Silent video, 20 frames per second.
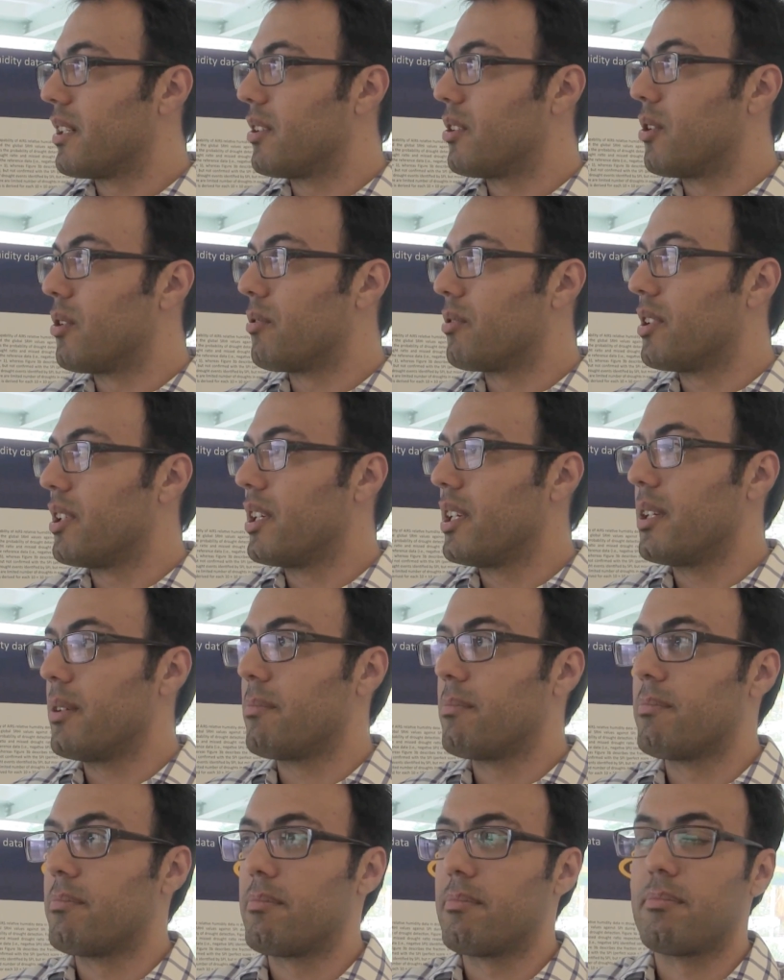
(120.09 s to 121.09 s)
know
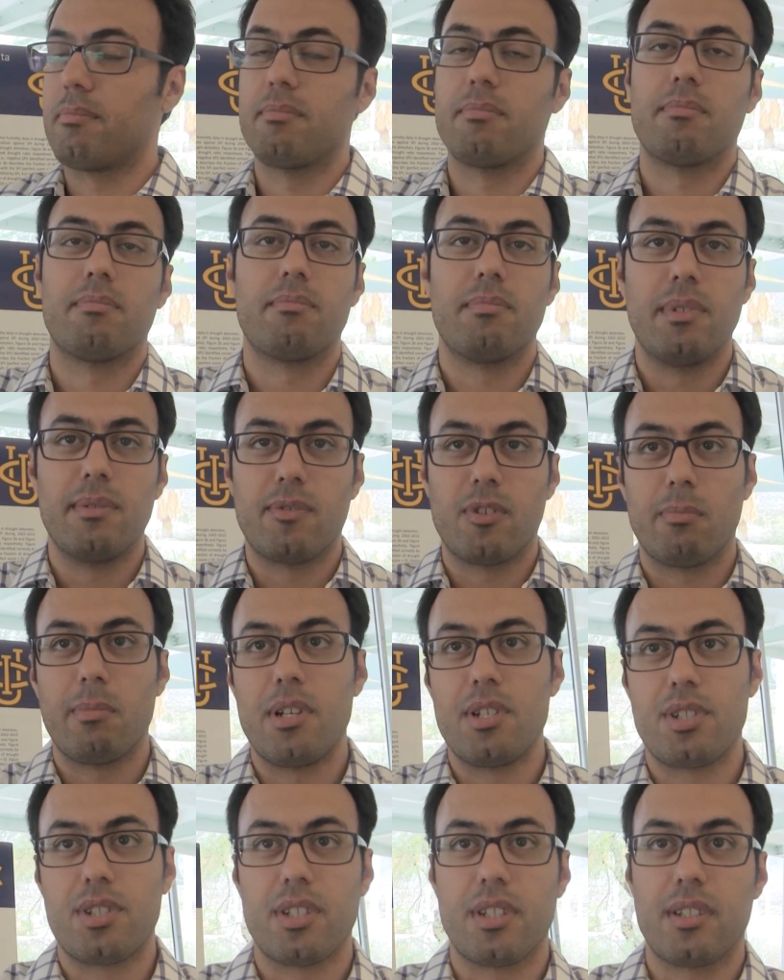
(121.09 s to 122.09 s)
the
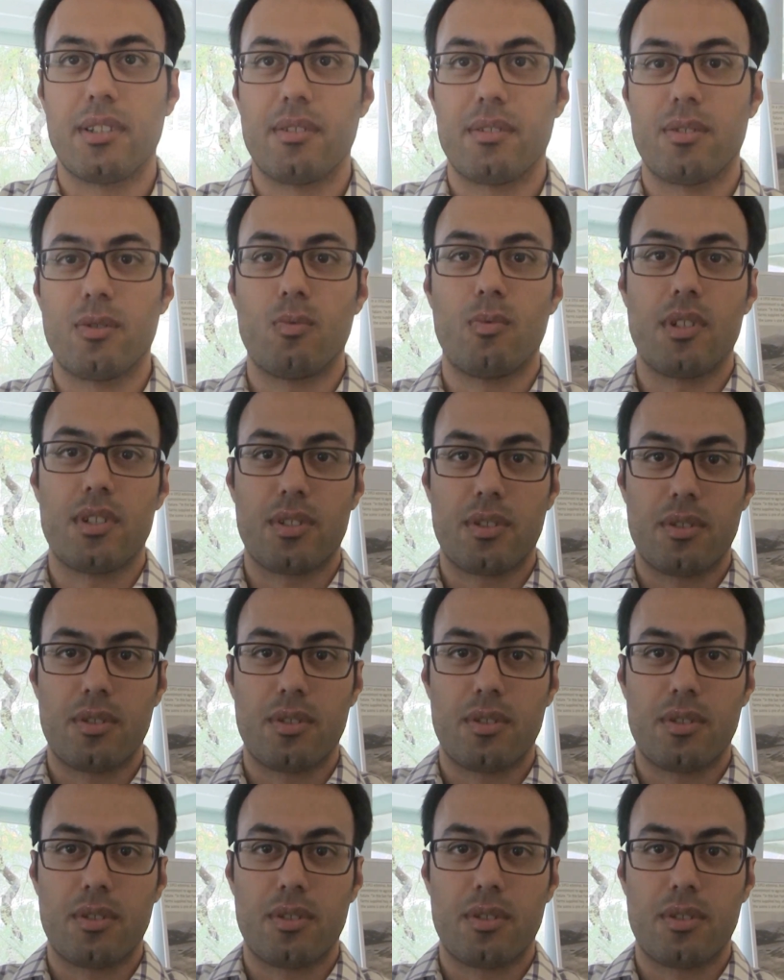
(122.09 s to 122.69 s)
information, so